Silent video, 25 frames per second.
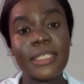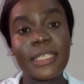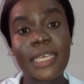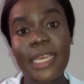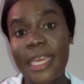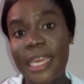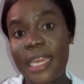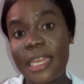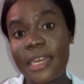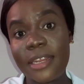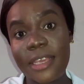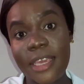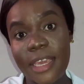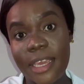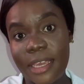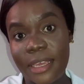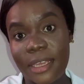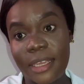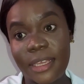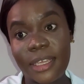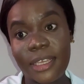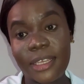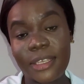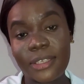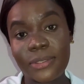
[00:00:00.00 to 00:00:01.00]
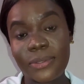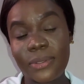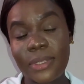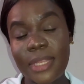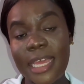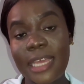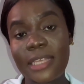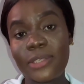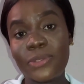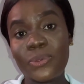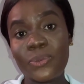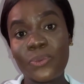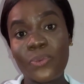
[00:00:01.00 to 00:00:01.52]
second year. So
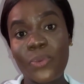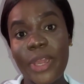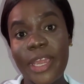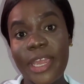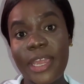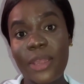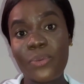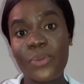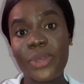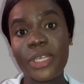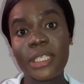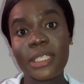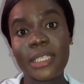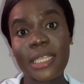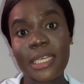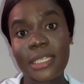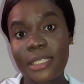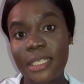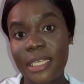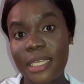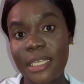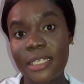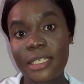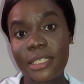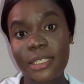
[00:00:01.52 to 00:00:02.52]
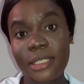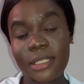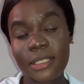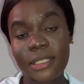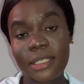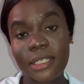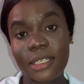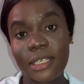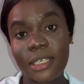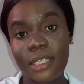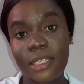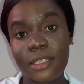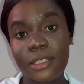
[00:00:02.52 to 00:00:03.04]
that's where we started
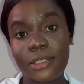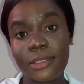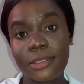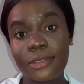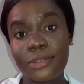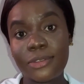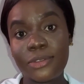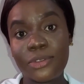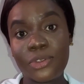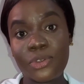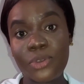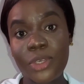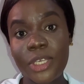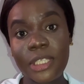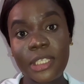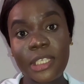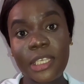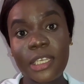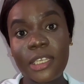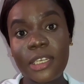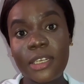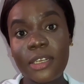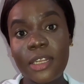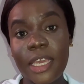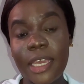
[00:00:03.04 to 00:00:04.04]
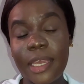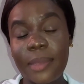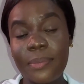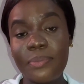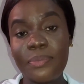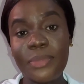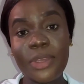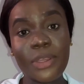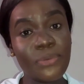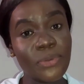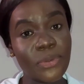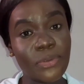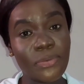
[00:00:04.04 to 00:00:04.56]
treating
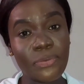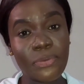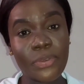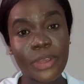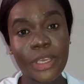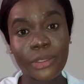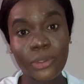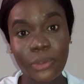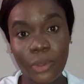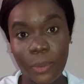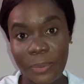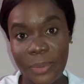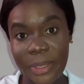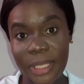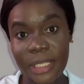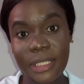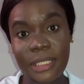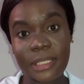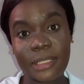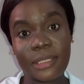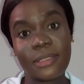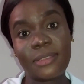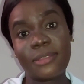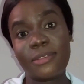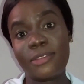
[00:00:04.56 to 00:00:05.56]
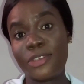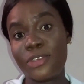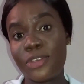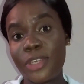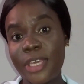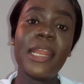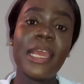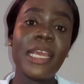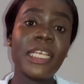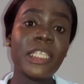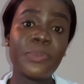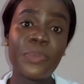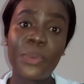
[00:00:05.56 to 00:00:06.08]
midwifery topics. The
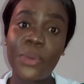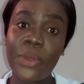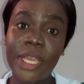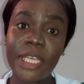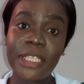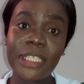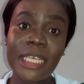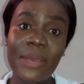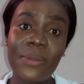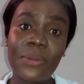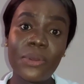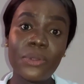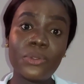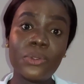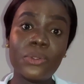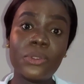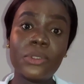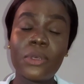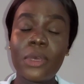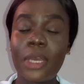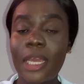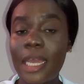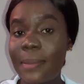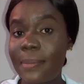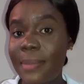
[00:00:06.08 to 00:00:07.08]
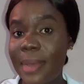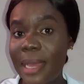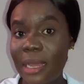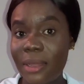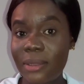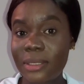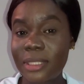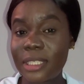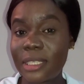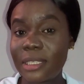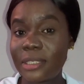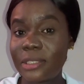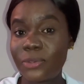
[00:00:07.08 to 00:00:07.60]
next point I want to talk
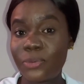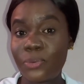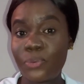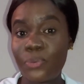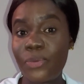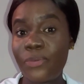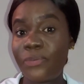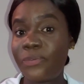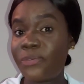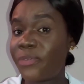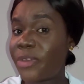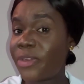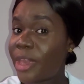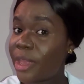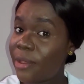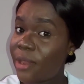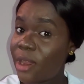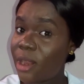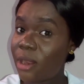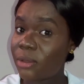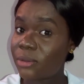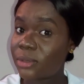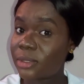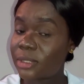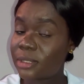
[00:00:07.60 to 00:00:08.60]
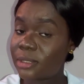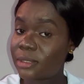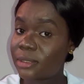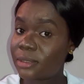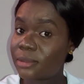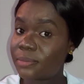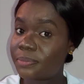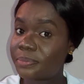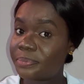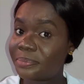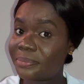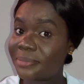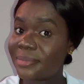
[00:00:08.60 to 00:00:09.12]
about is
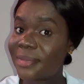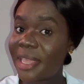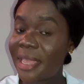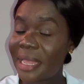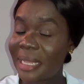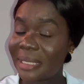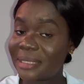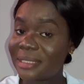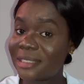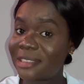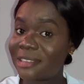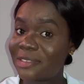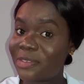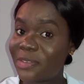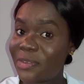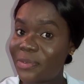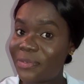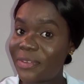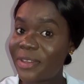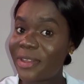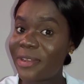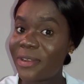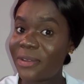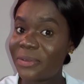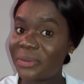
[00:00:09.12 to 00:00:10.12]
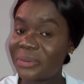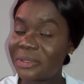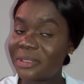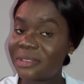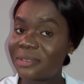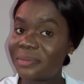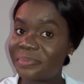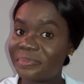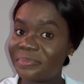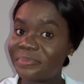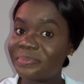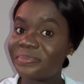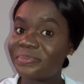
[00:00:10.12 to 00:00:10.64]
referrals. Yes, referrals.
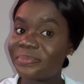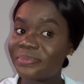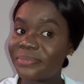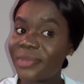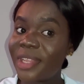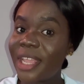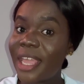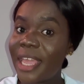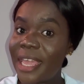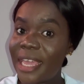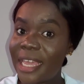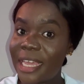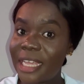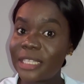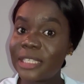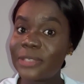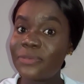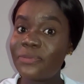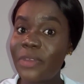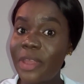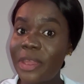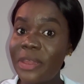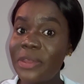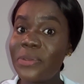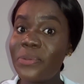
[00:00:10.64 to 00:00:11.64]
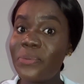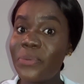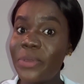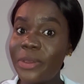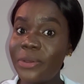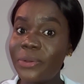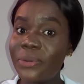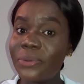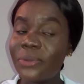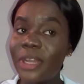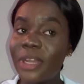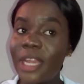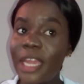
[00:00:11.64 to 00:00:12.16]
It's very
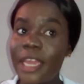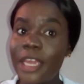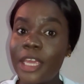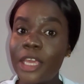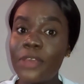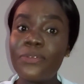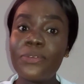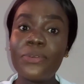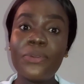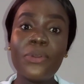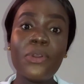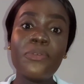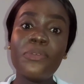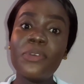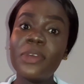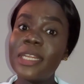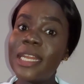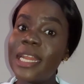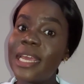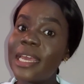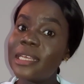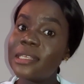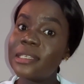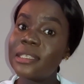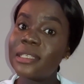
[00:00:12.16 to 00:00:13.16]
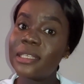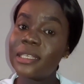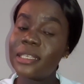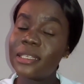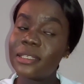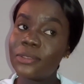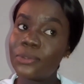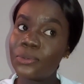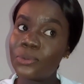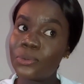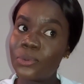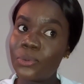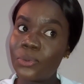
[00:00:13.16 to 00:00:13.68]
real. If you go for
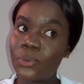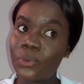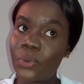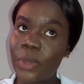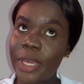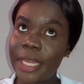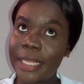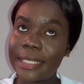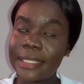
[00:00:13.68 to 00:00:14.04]
nursing school,